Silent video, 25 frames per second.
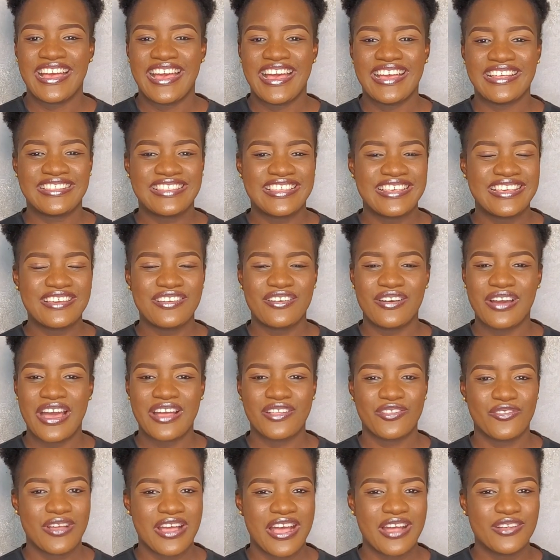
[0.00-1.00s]
I think
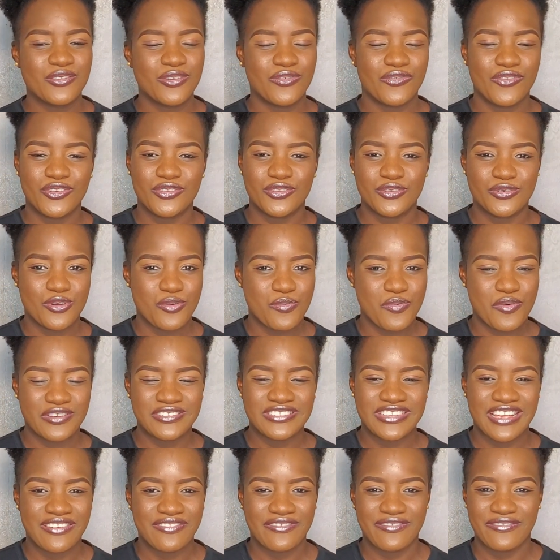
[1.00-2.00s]
out of all the
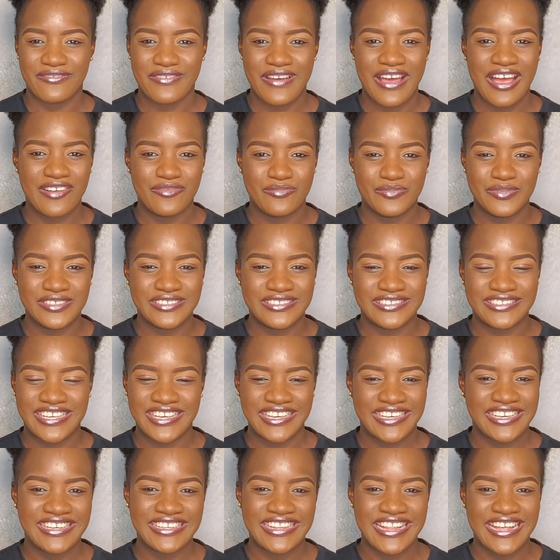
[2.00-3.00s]
coupons I've been
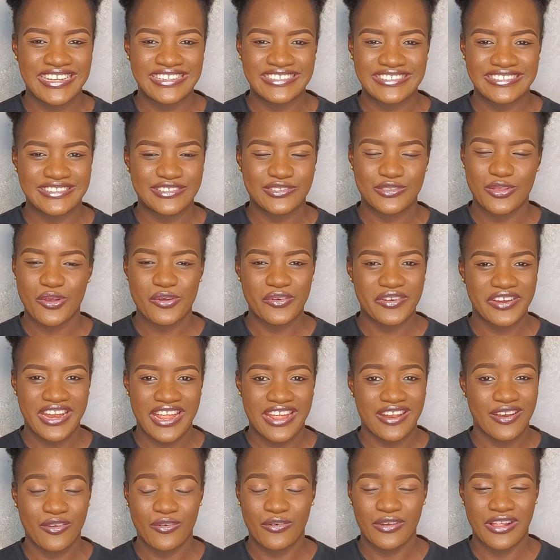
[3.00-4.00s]
taking and storing
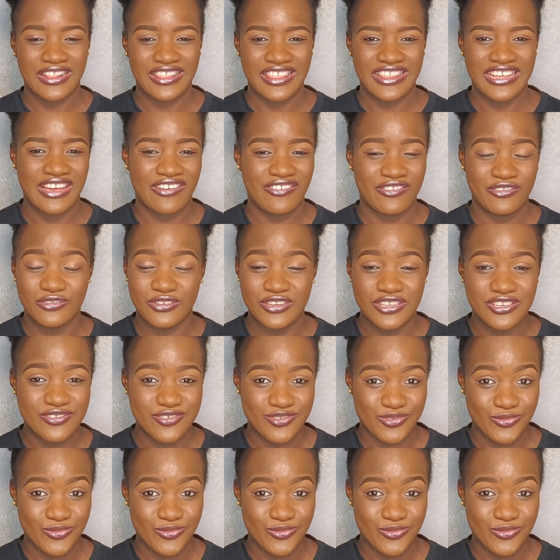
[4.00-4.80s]
and all, I think I've only